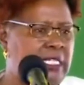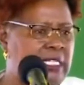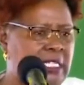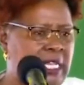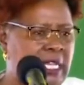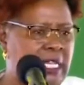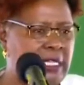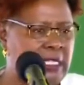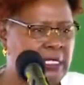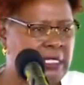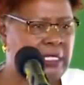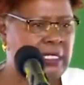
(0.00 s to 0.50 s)

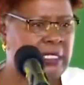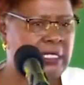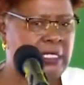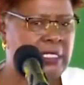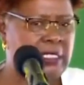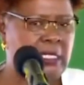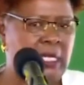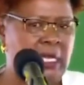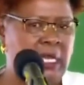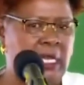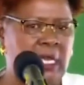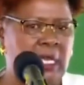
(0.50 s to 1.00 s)
takes
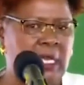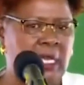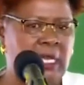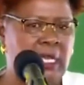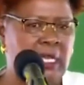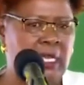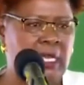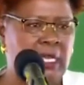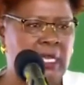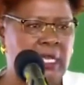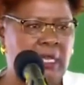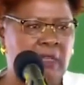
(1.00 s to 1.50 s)

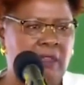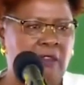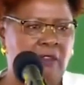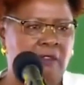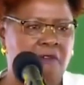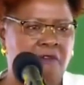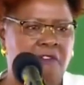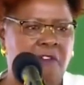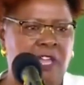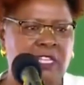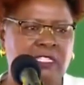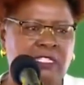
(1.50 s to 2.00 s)
a
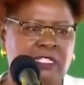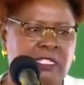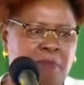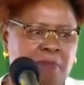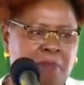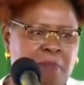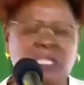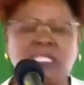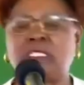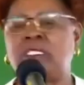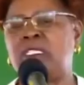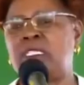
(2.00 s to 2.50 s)
first
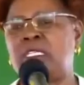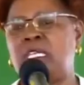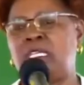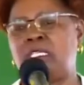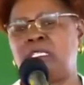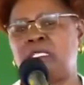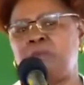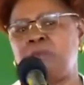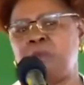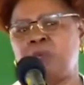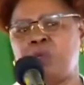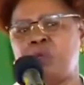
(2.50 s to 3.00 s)

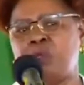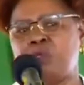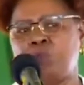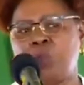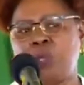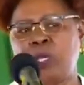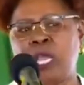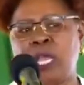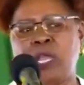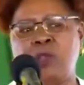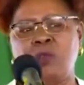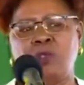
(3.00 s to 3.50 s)
precedence, because
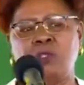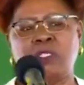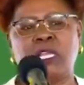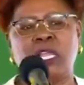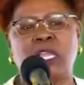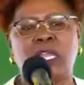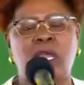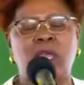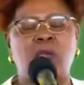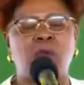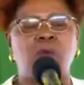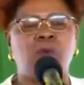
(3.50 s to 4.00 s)
we cannot
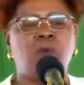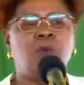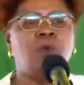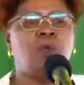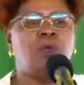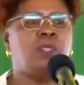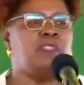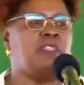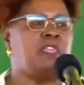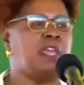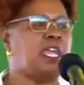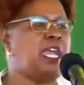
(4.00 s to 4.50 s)
allow
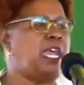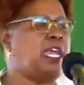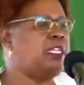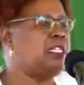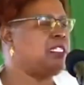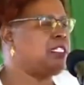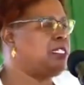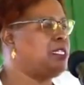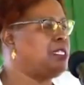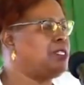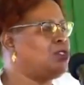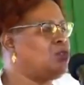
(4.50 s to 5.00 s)
the
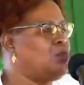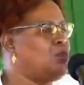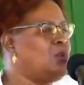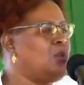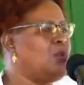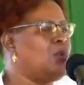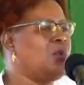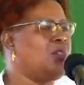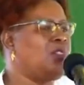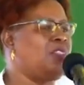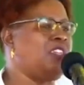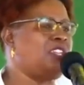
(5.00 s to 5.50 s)
country to
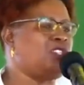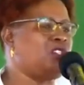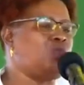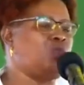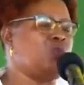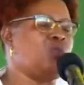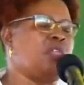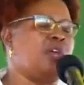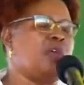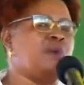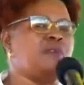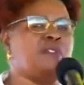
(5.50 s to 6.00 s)
go the
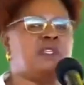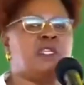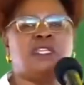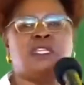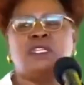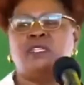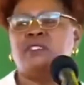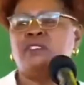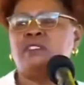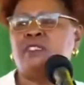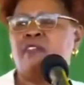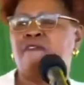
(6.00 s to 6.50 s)

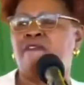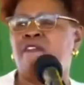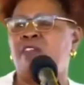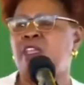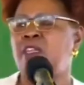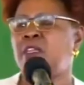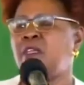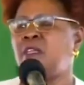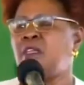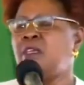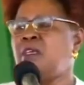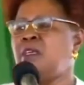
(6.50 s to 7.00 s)

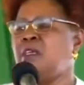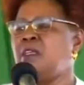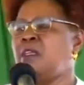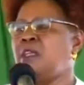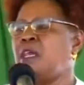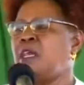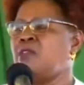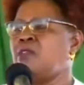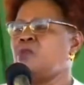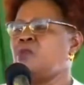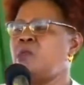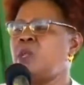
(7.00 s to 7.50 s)
2007,
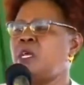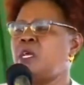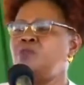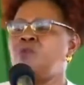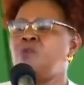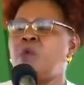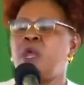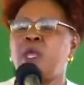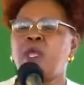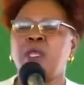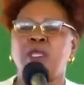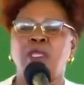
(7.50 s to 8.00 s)
na
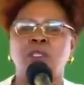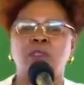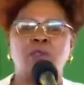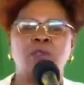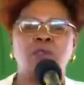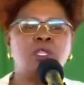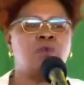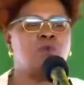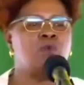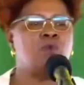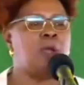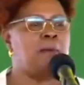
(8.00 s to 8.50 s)
tunajua, hiyo
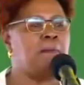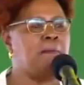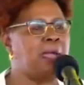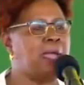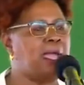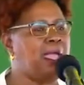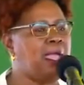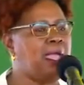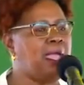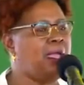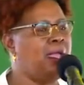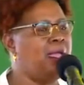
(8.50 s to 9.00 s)
ilikuwa
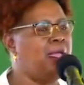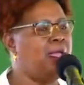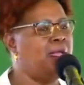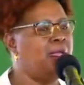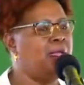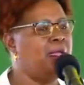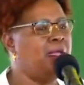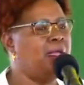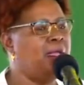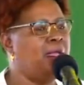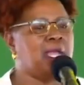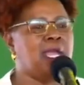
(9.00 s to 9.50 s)
mbaya.
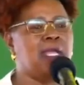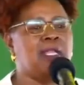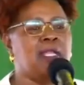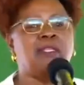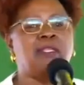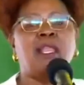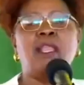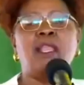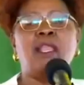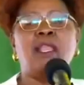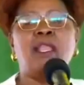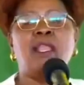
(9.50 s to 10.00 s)
We can't
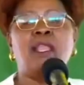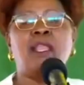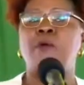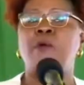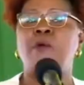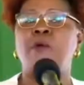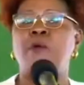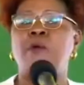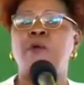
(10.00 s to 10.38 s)
allow